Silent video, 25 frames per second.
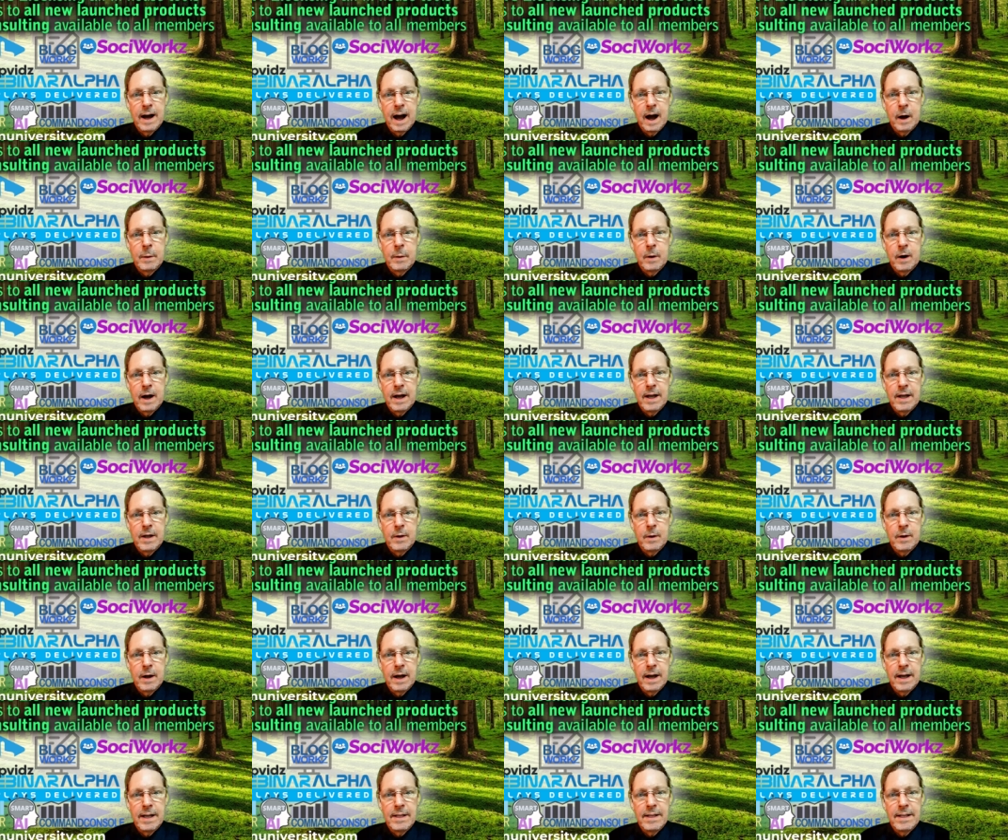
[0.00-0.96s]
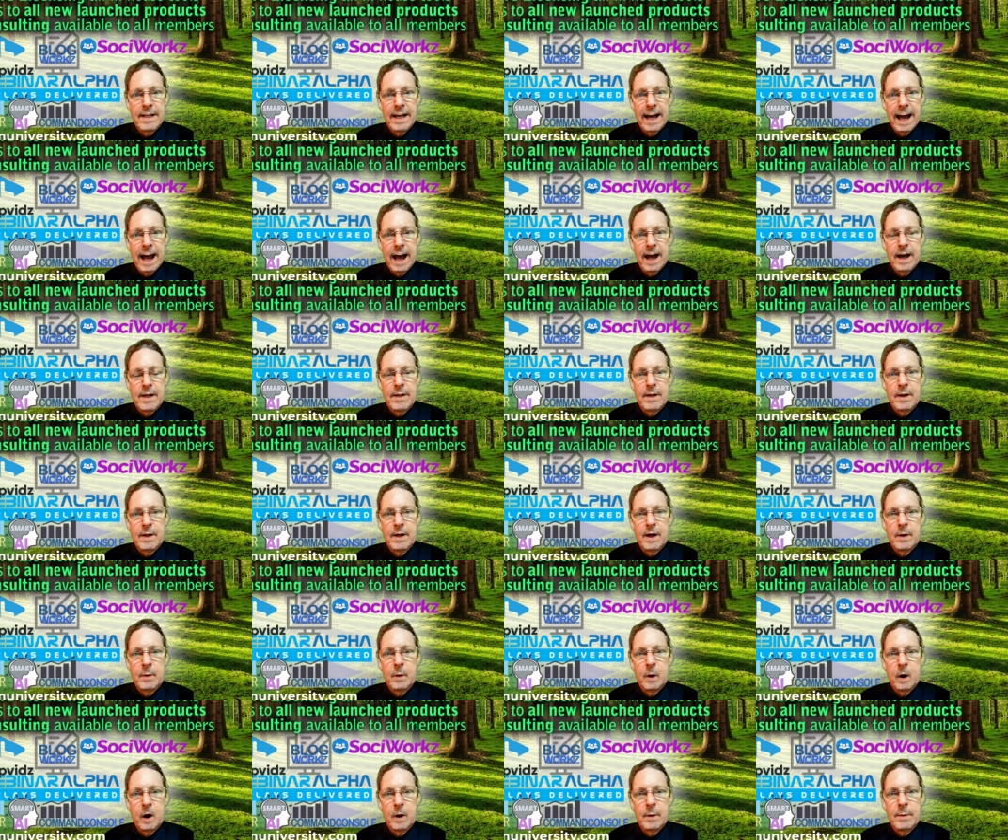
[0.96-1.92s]
A price you can easily handle
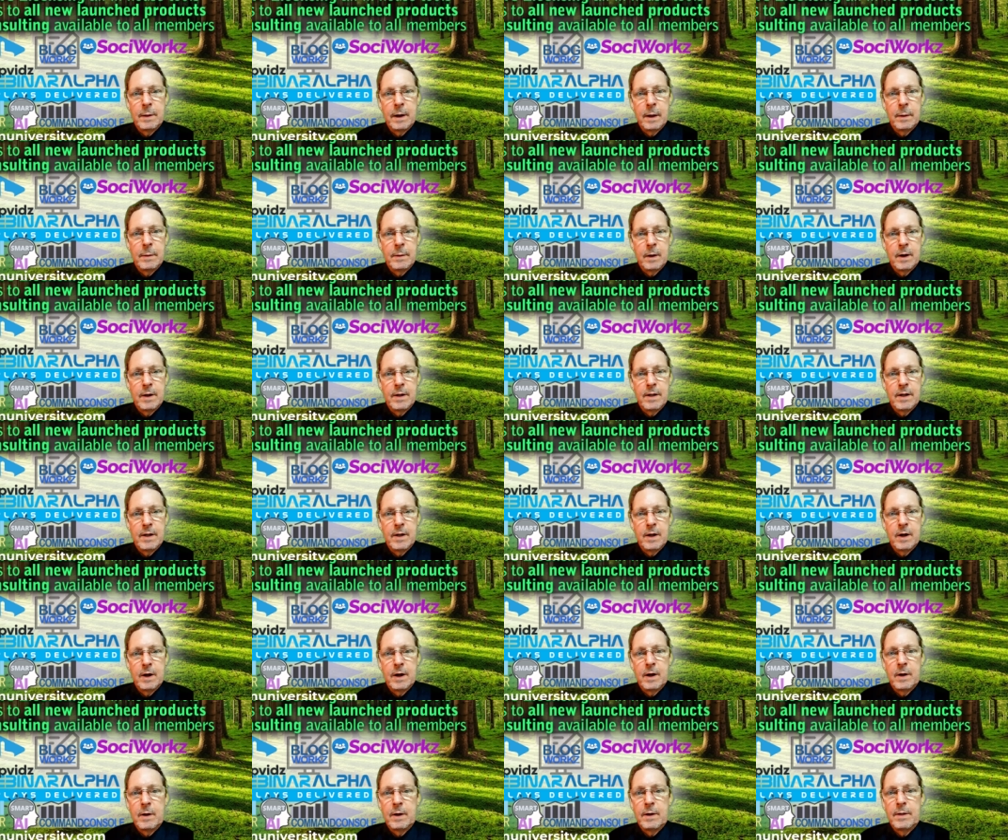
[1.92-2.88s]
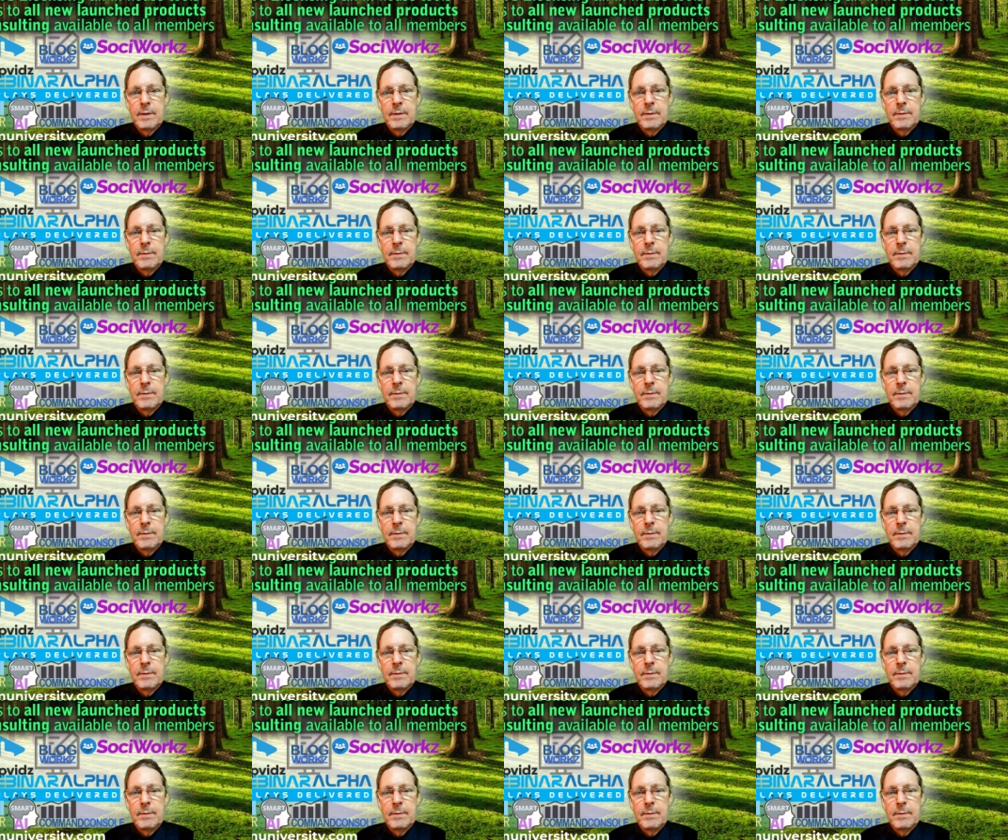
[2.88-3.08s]
and won't be a burden to you,